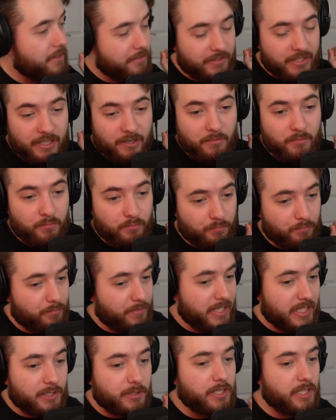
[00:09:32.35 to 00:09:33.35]
The
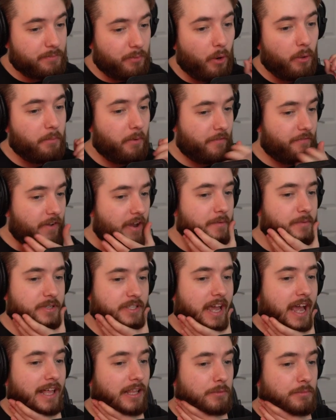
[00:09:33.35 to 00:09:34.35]
this is probably my favorite piece
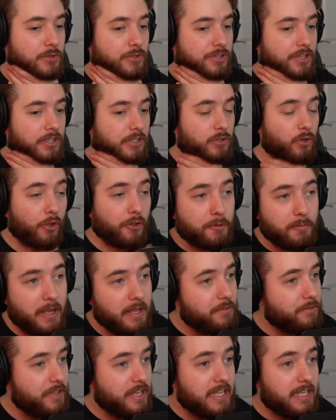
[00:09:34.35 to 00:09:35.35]
of Halo music. Not the
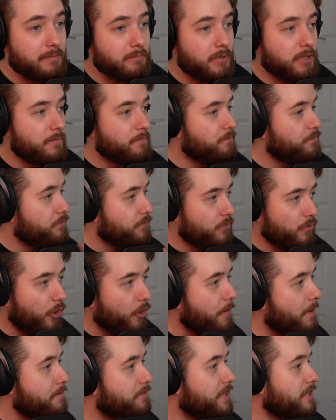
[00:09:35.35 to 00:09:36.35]
main theme, not
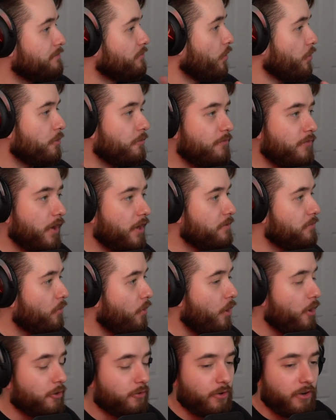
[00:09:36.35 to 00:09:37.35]
the main theme, not the fucking
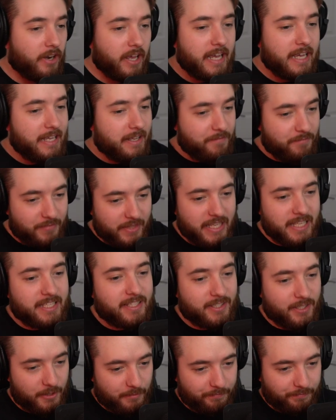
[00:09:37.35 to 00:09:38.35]
Warthog run.
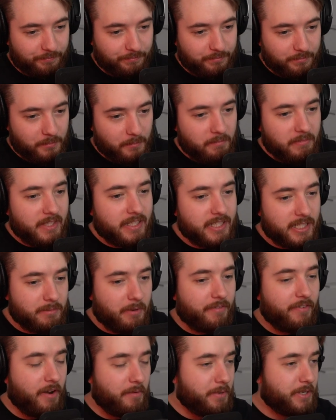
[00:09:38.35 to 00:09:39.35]
This is
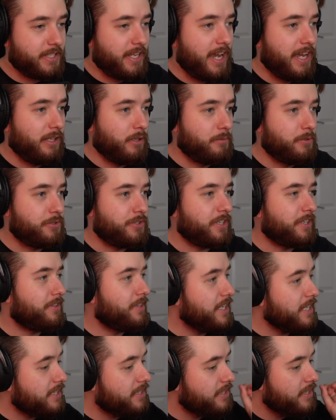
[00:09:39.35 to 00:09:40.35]
my favorite piece of Halo music.
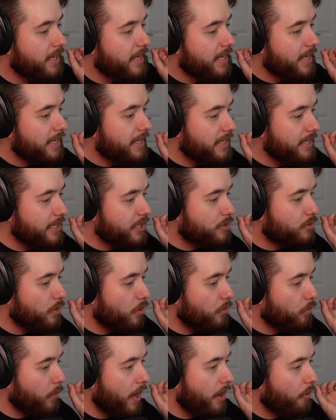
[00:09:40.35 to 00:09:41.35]
This is
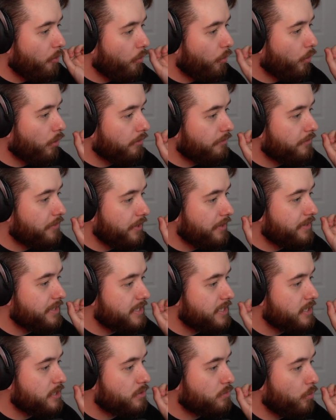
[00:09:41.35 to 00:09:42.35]
where all of the
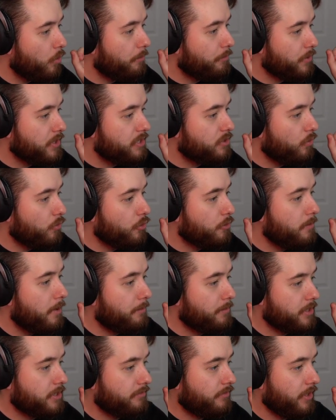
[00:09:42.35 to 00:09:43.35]
this is what brings all the
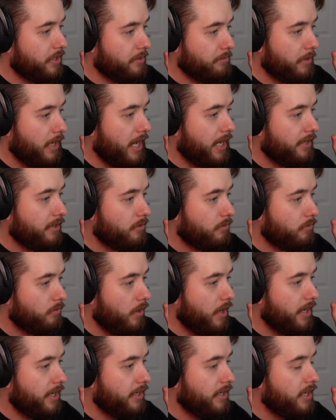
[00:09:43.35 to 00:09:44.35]
memories flooding back,
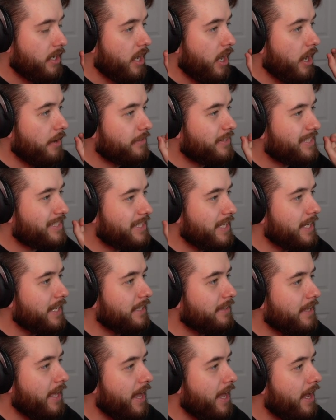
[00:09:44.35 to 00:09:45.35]
right? Of
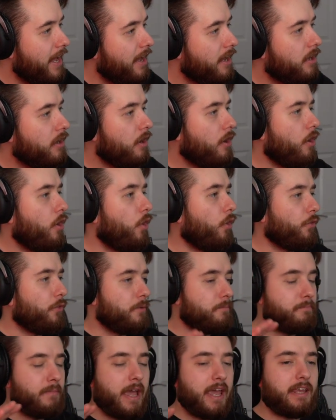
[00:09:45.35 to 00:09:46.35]
sitting there on
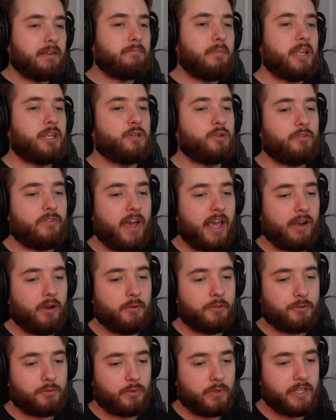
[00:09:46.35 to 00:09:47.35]
the main menu of
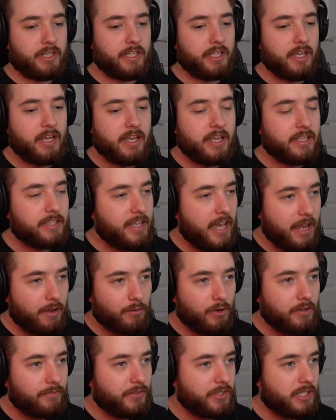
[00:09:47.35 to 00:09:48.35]
Halo 3, getting
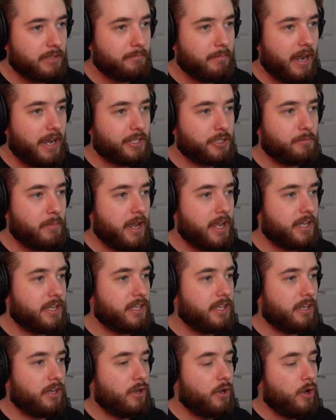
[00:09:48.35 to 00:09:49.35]
ready for some
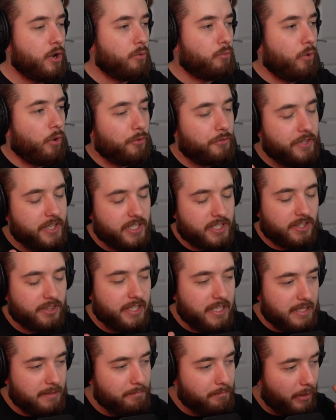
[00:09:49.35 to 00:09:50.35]
matchmaking while this
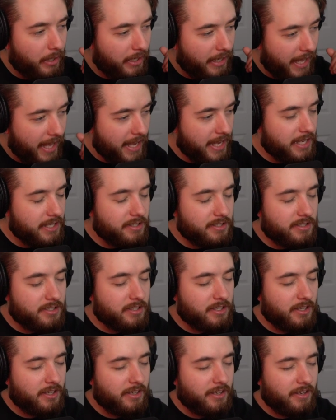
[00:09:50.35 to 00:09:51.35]
theme plays.